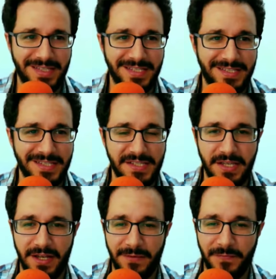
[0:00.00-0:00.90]
this is
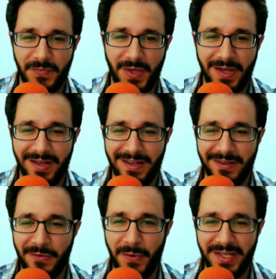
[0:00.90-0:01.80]
um, uh,
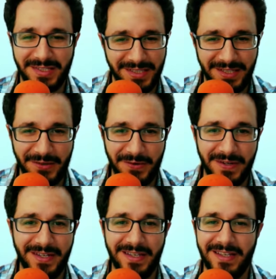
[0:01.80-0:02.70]
quite clear,
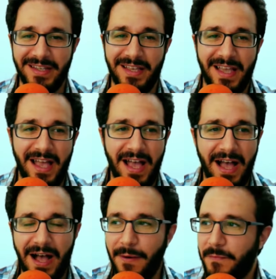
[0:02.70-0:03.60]

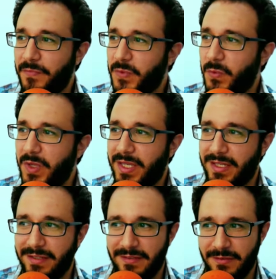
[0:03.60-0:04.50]
um, we
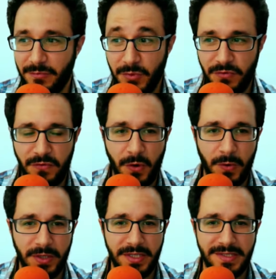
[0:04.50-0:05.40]
can move
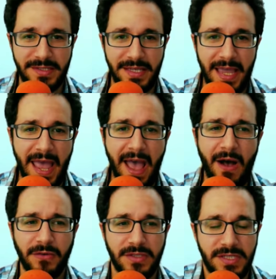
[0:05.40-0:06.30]
forward and see
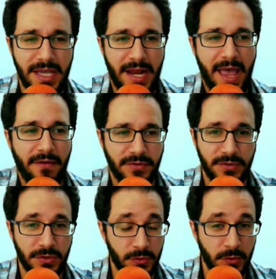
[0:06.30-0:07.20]
how does that have to
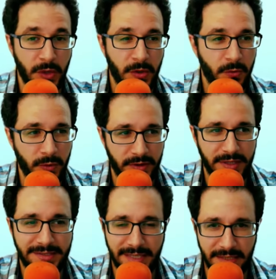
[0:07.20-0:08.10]
do with
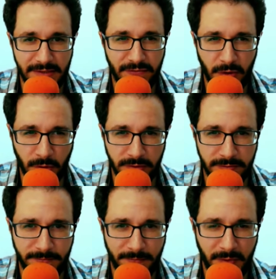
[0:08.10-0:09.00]
the ten sfirot,
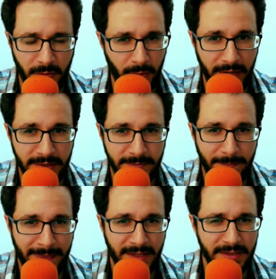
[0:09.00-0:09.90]
right?
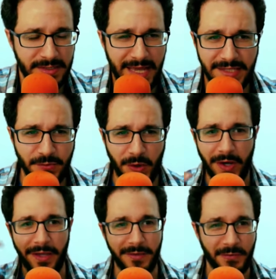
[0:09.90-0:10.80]
because that's
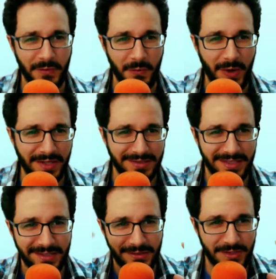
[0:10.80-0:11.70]
why we went
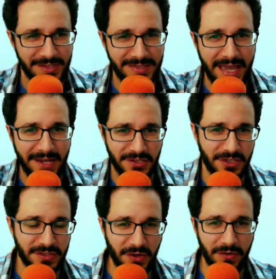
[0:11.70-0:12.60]
into this tangent on